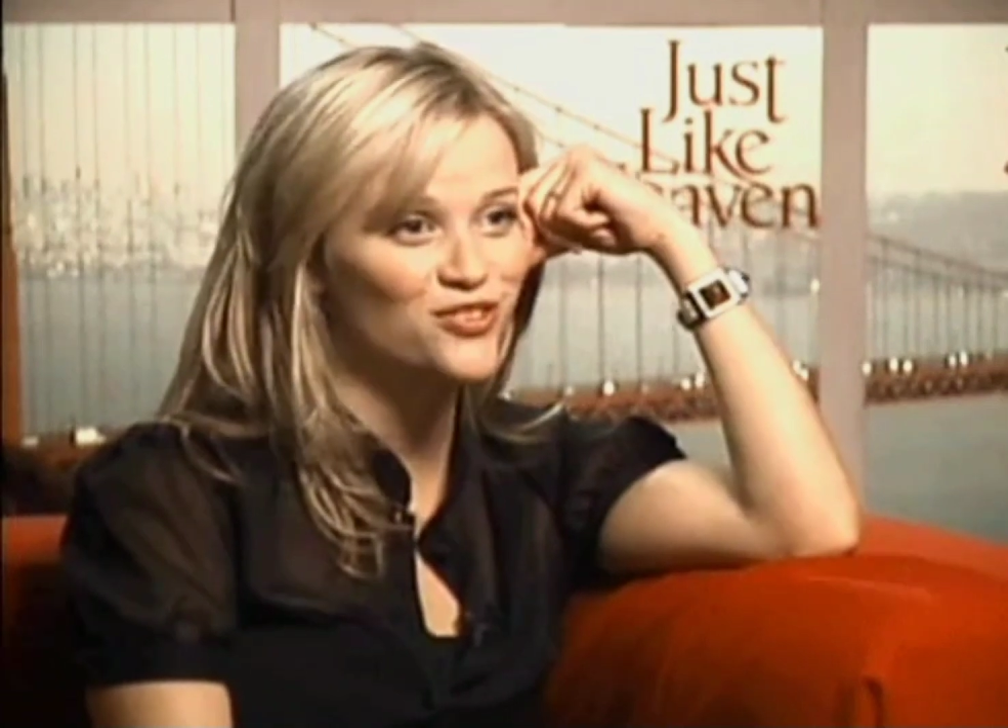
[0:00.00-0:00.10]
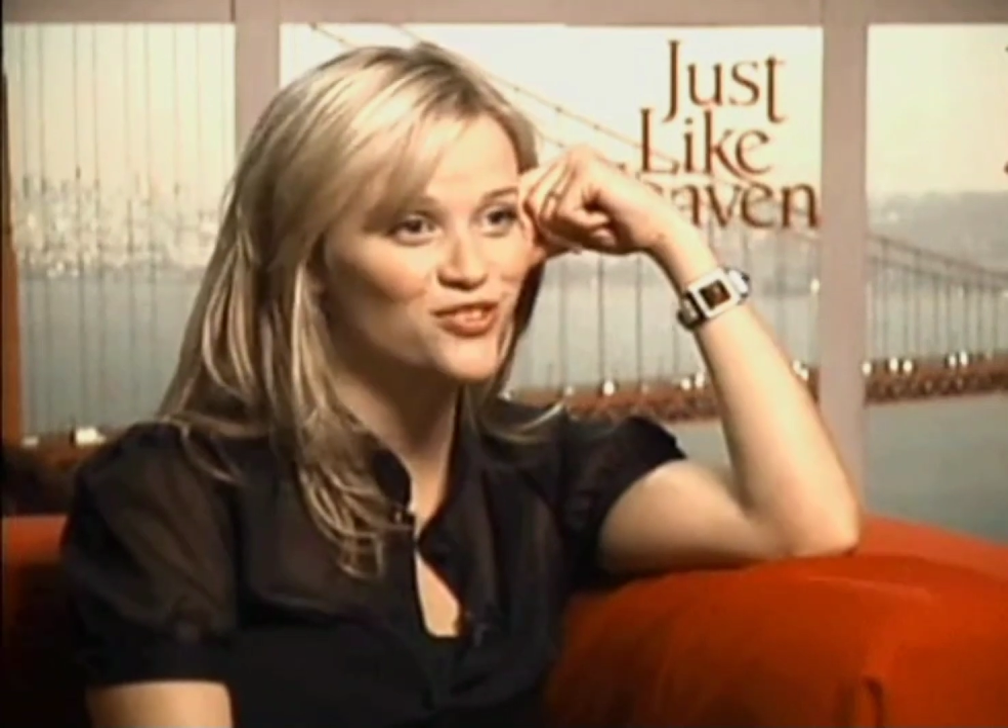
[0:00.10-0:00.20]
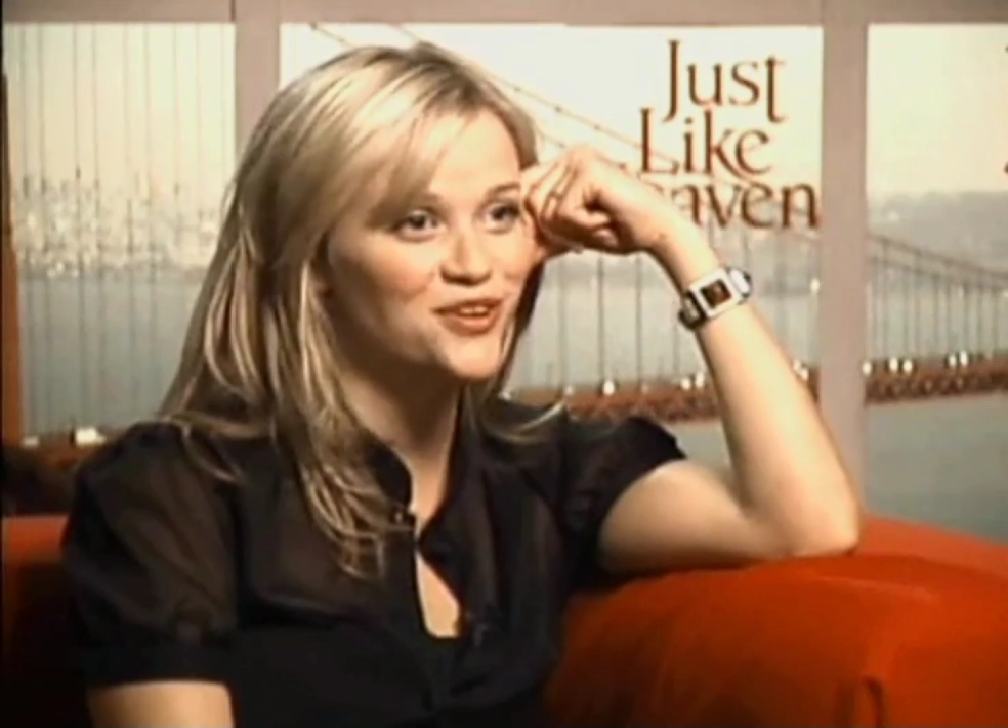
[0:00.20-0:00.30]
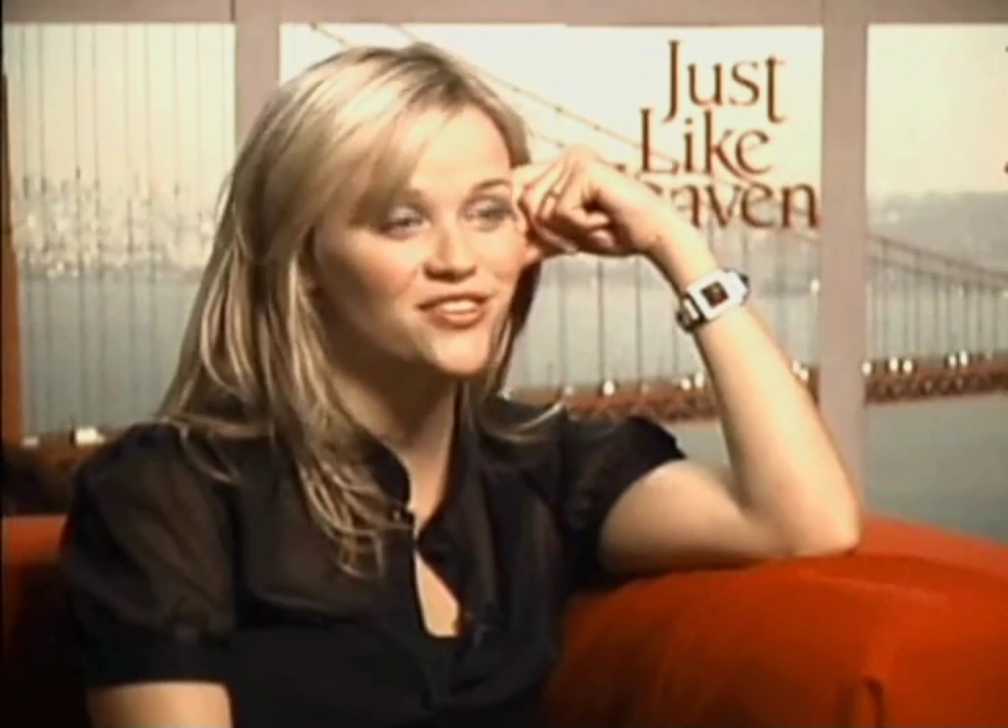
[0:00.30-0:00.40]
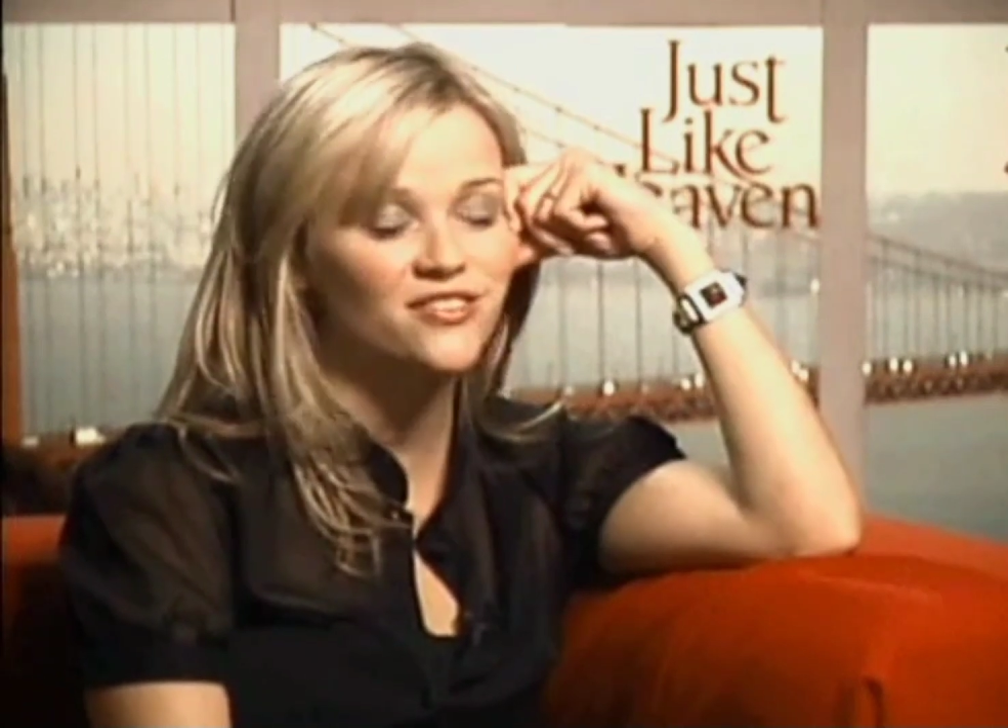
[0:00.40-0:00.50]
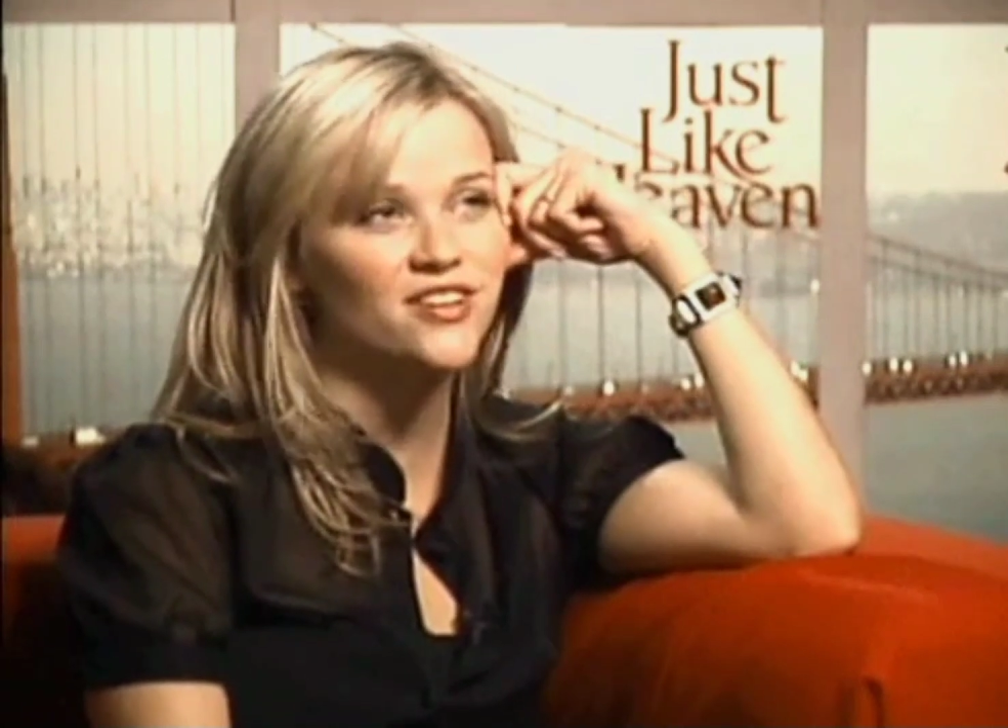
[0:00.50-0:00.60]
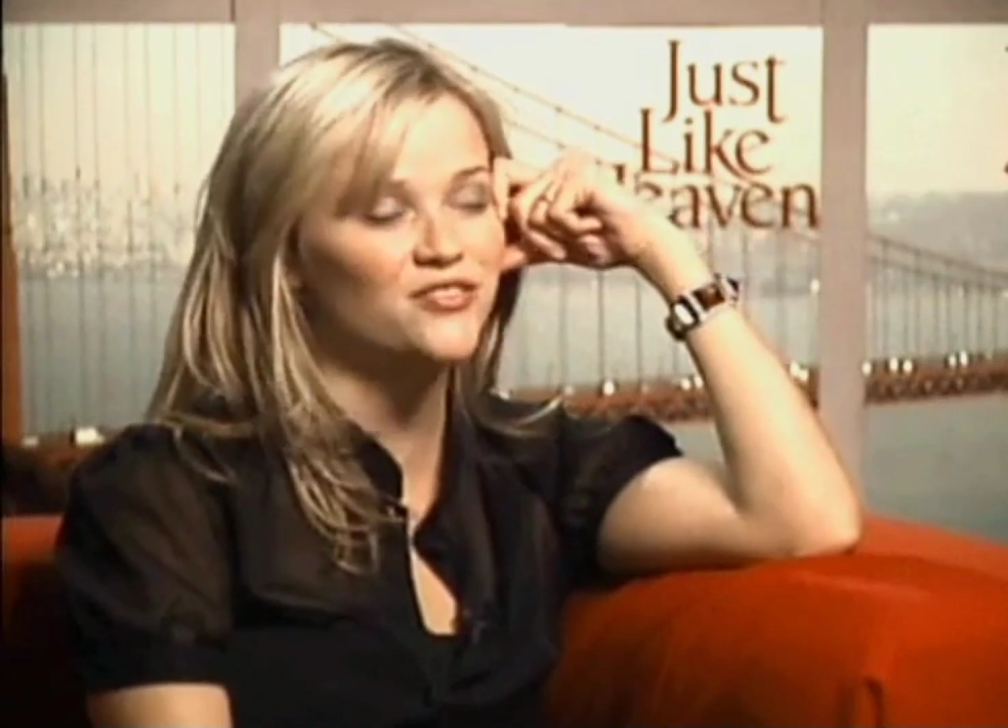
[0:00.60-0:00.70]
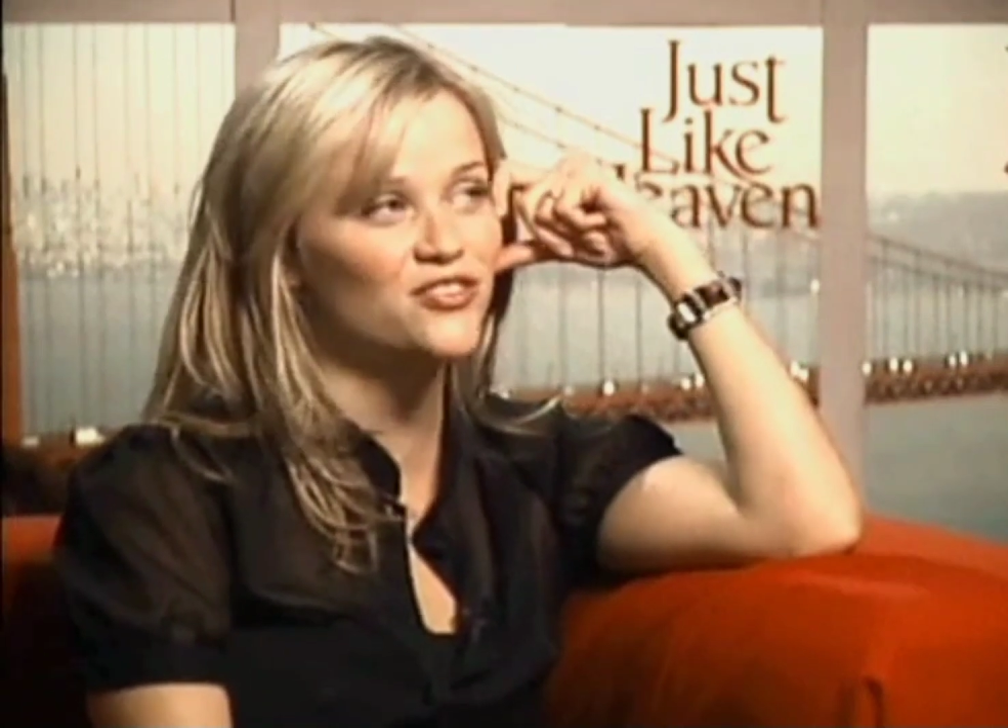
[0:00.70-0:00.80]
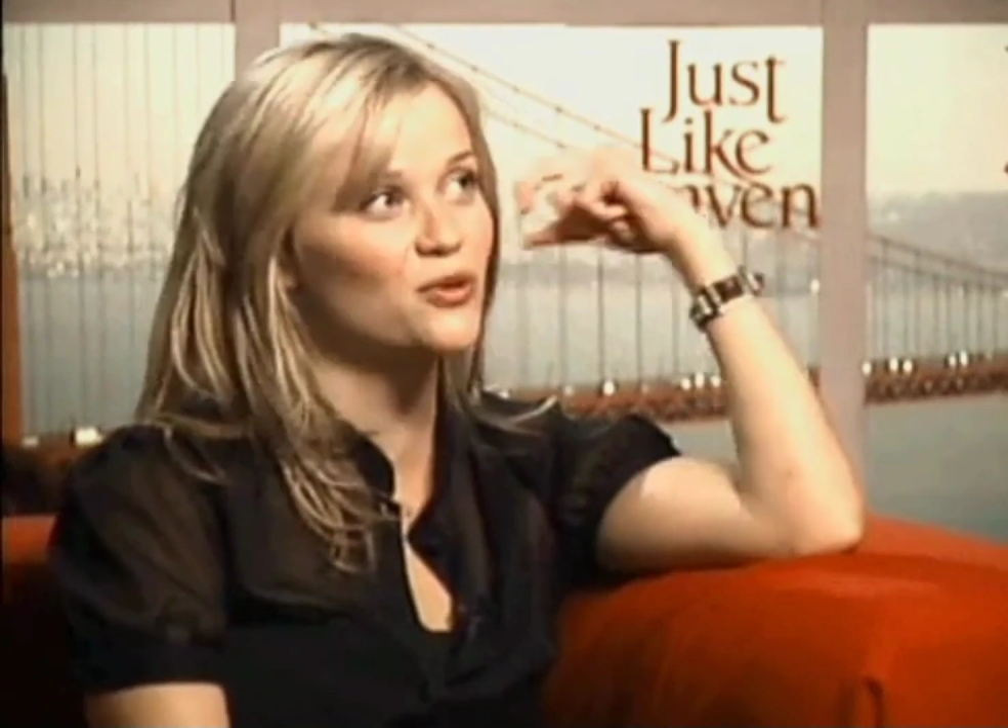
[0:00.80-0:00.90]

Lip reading: stores and stuff.